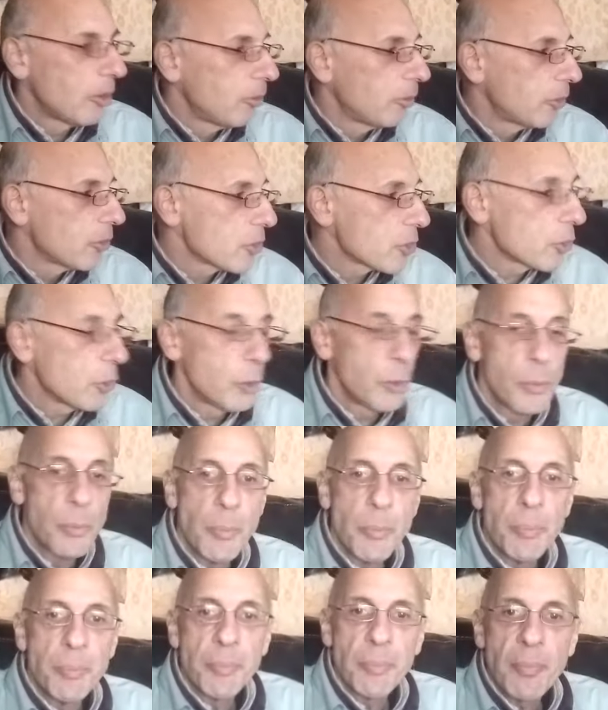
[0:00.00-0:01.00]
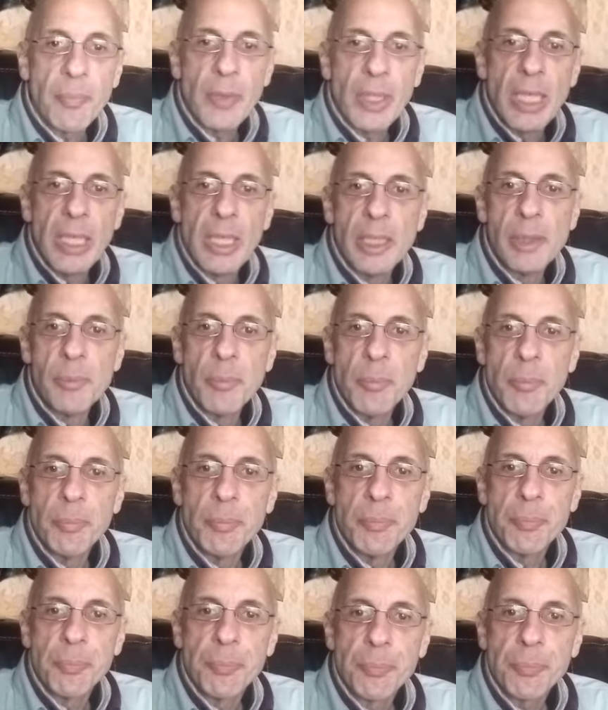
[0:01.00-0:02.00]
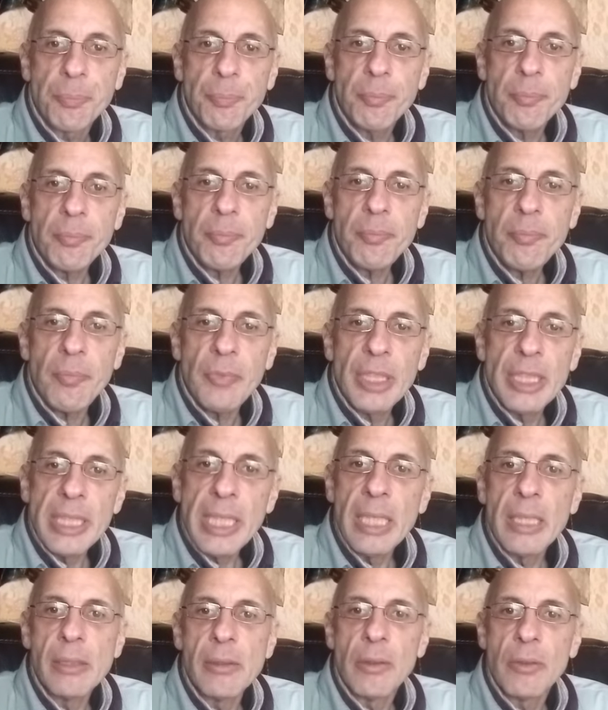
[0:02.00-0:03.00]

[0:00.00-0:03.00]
So, um, yeah,